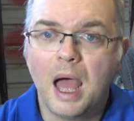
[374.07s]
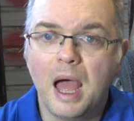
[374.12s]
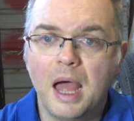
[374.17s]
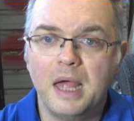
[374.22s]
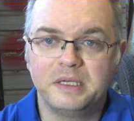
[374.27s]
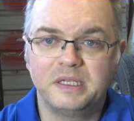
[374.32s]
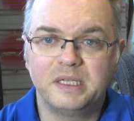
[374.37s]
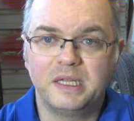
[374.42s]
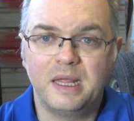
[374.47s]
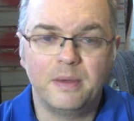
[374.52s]

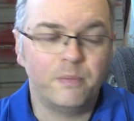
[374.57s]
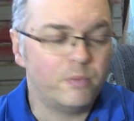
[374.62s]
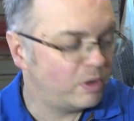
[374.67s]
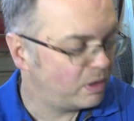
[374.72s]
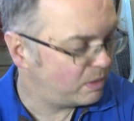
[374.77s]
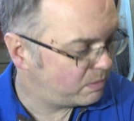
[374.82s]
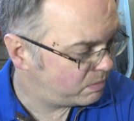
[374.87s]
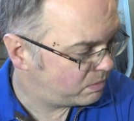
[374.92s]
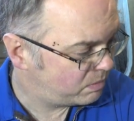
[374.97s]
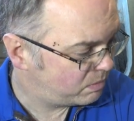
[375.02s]
So then
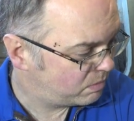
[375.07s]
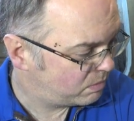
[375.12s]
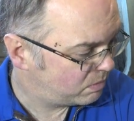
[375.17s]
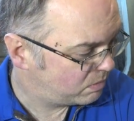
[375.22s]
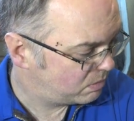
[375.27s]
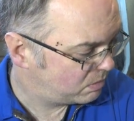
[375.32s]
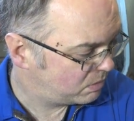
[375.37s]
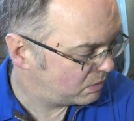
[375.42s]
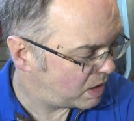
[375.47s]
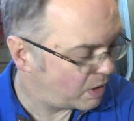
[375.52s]
we're
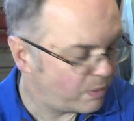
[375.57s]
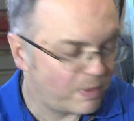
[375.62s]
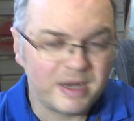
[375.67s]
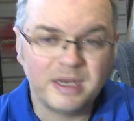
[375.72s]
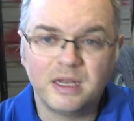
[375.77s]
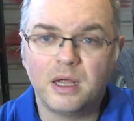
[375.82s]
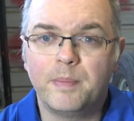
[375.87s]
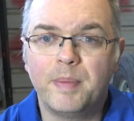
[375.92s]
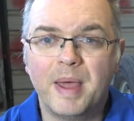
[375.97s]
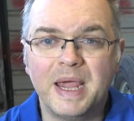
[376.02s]
going to
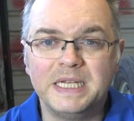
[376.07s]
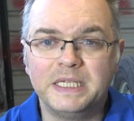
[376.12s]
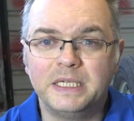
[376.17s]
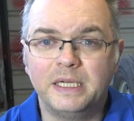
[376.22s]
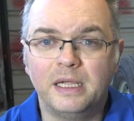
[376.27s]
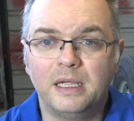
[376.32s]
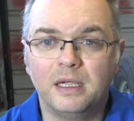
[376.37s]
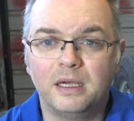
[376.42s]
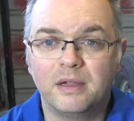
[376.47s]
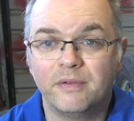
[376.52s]
end up painting
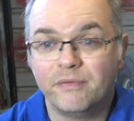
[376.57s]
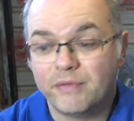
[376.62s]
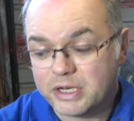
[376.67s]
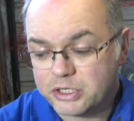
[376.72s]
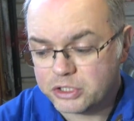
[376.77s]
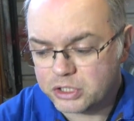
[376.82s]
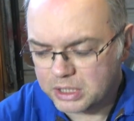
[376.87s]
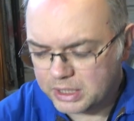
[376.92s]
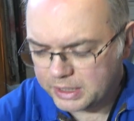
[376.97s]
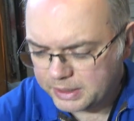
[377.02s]
it
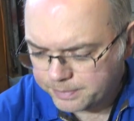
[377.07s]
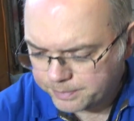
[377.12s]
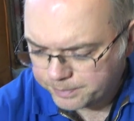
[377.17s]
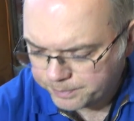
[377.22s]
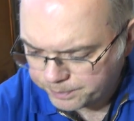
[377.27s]
conventionally.